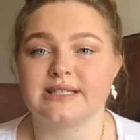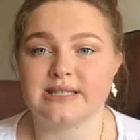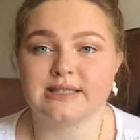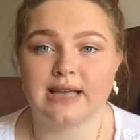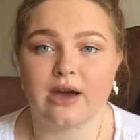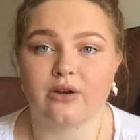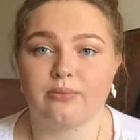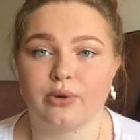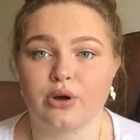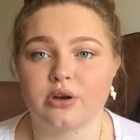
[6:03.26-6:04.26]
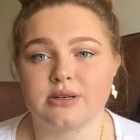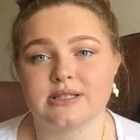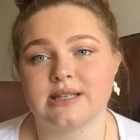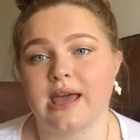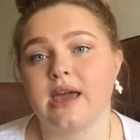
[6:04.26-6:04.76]
get discounted
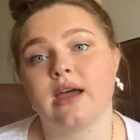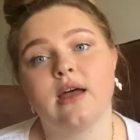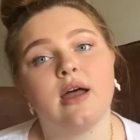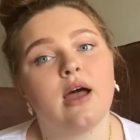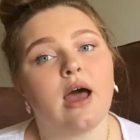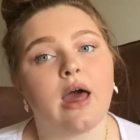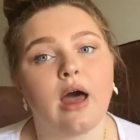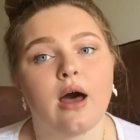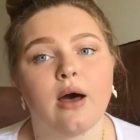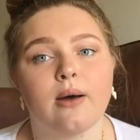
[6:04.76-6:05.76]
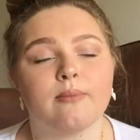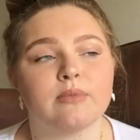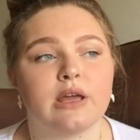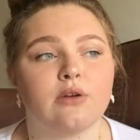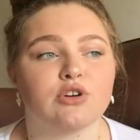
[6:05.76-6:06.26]
books,
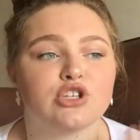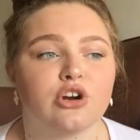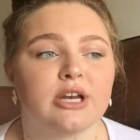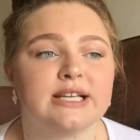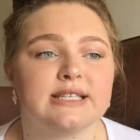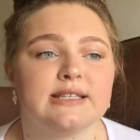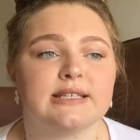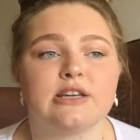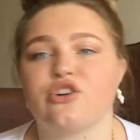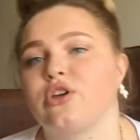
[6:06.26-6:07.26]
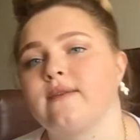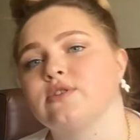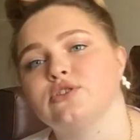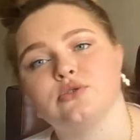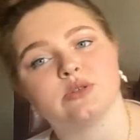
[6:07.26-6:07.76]
and returning is easy. All you have
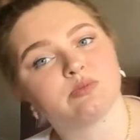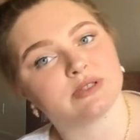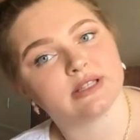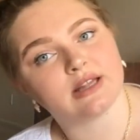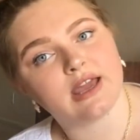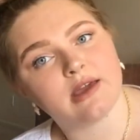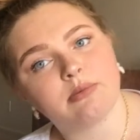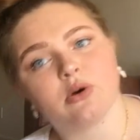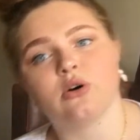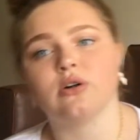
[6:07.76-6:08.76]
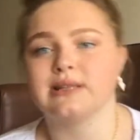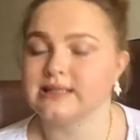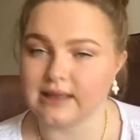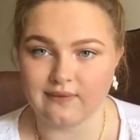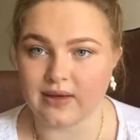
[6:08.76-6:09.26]
to do is print the label
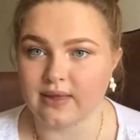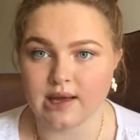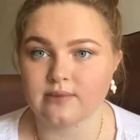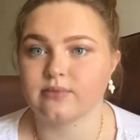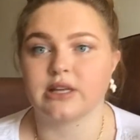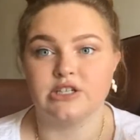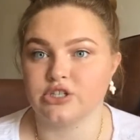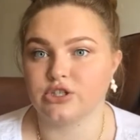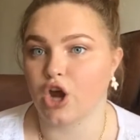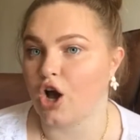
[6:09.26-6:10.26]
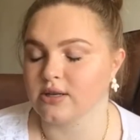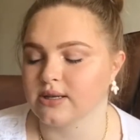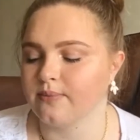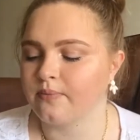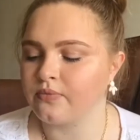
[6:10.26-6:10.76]
and stuff like that. That's just
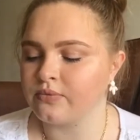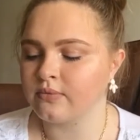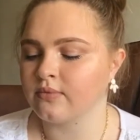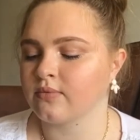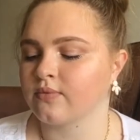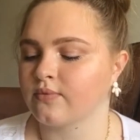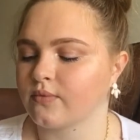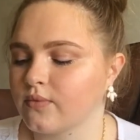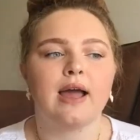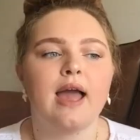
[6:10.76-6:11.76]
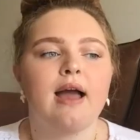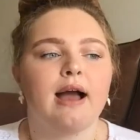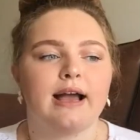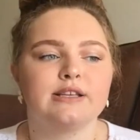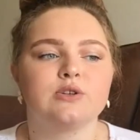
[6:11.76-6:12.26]
awesome.
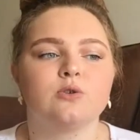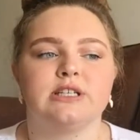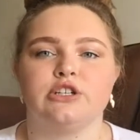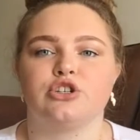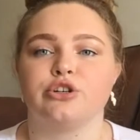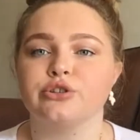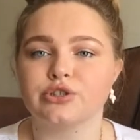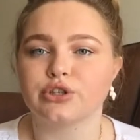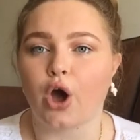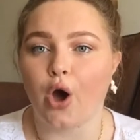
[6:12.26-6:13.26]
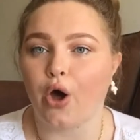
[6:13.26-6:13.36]
High school teachers